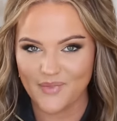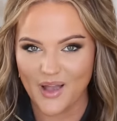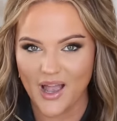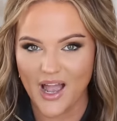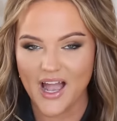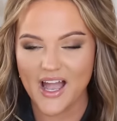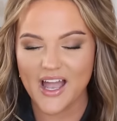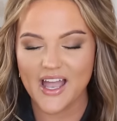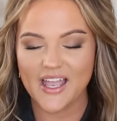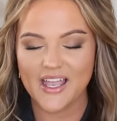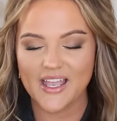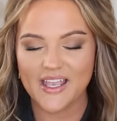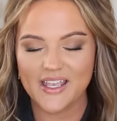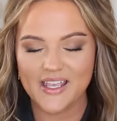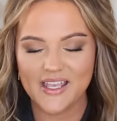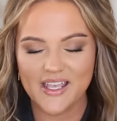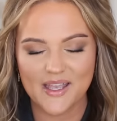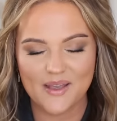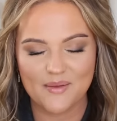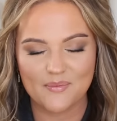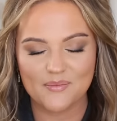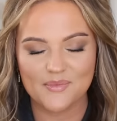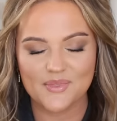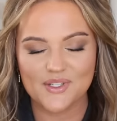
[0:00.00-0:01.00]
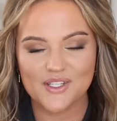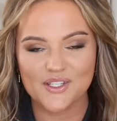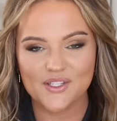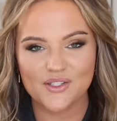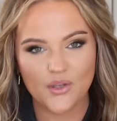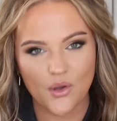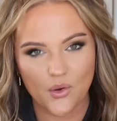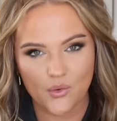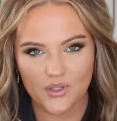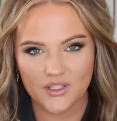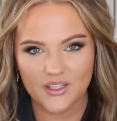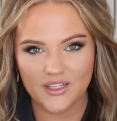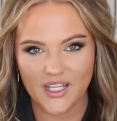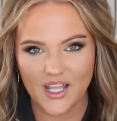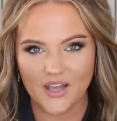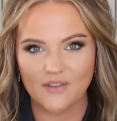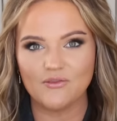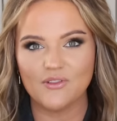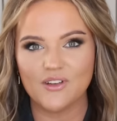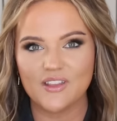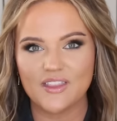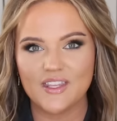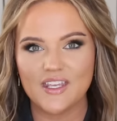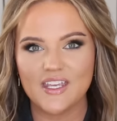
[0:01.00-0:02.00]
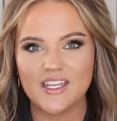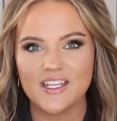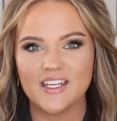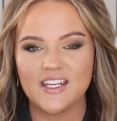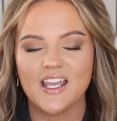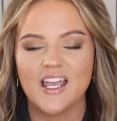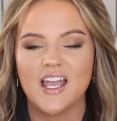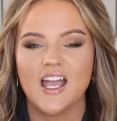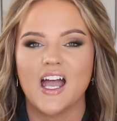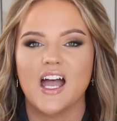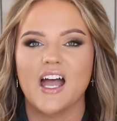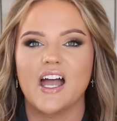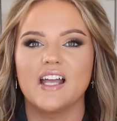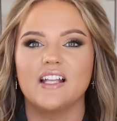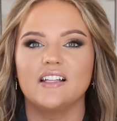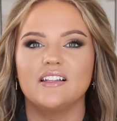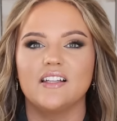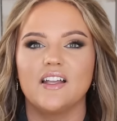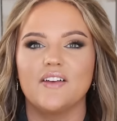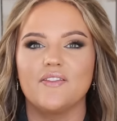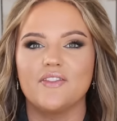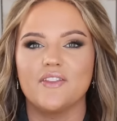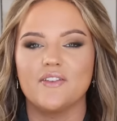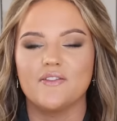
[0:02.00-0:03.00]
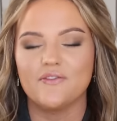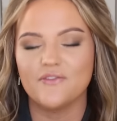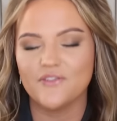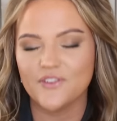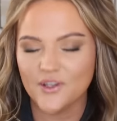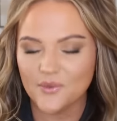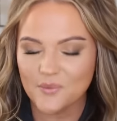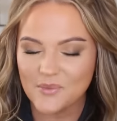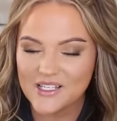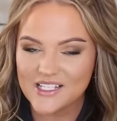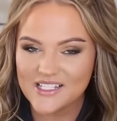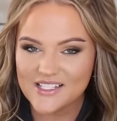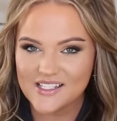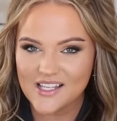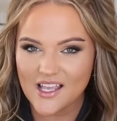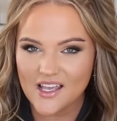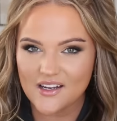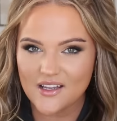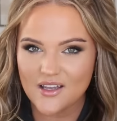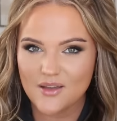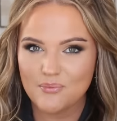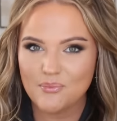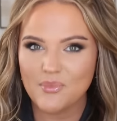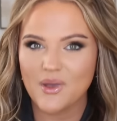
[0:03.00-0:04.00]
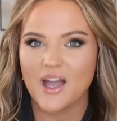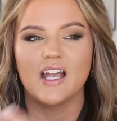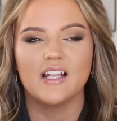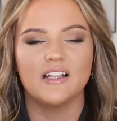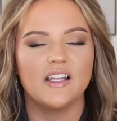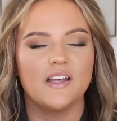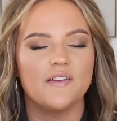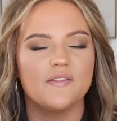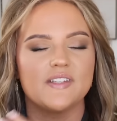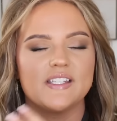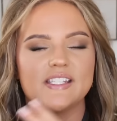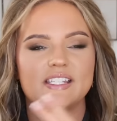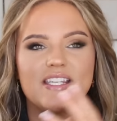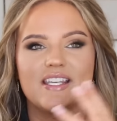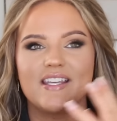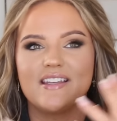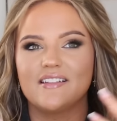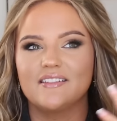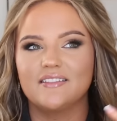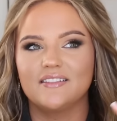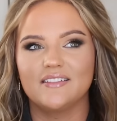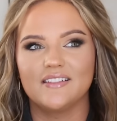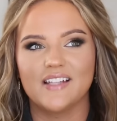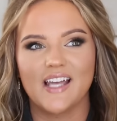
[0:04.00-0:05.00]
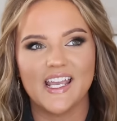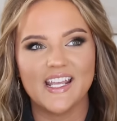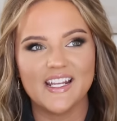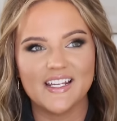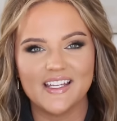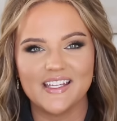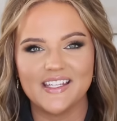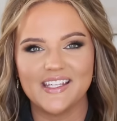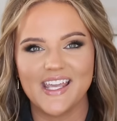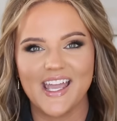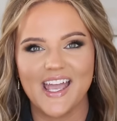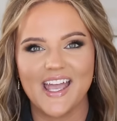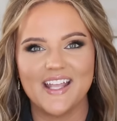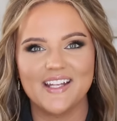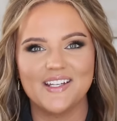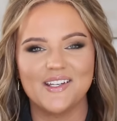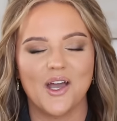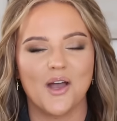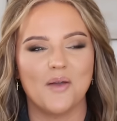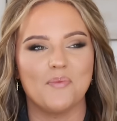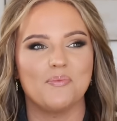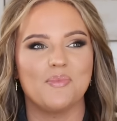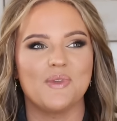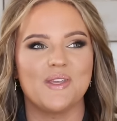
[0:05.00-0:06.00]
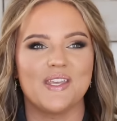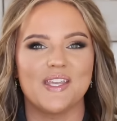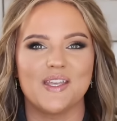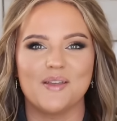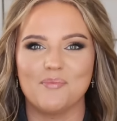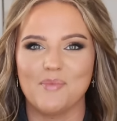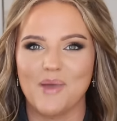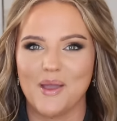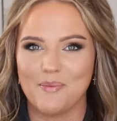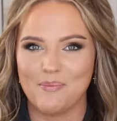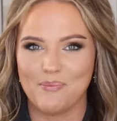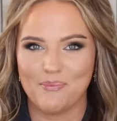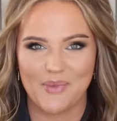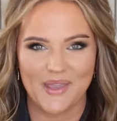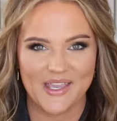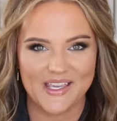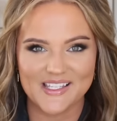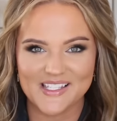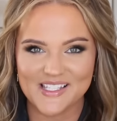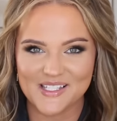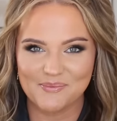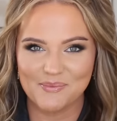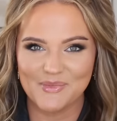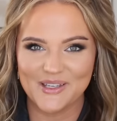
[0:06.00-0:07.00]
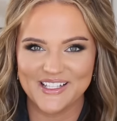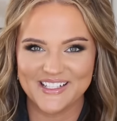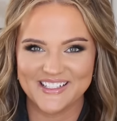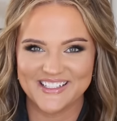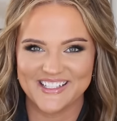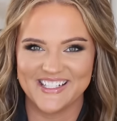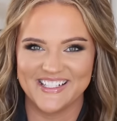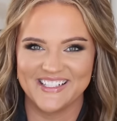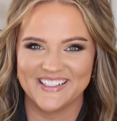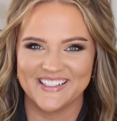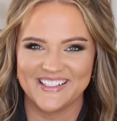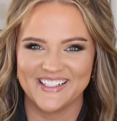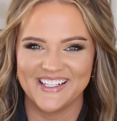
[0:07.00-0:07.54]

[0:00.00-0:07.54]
I am so in love with it. I love the filming setup. I love seeing light again, not being in my basement.